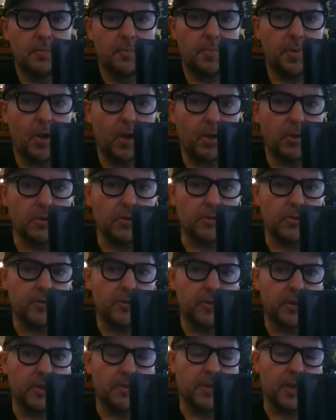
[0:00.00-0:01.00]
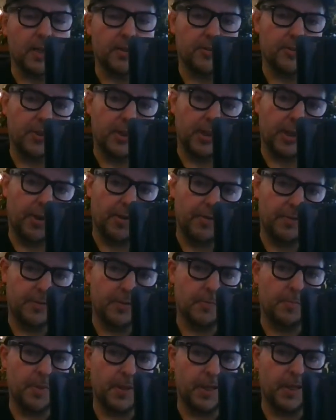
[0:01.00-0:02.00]
Pulse is actually going
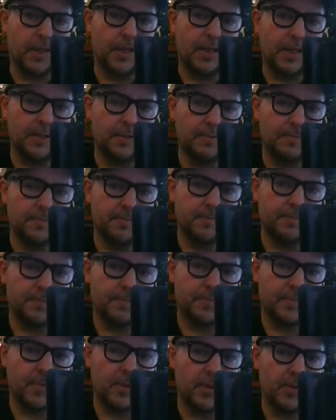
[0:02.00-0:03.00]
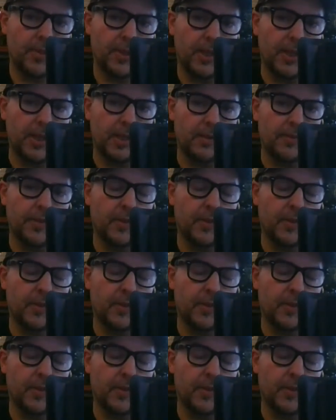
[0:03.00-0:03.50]
to be the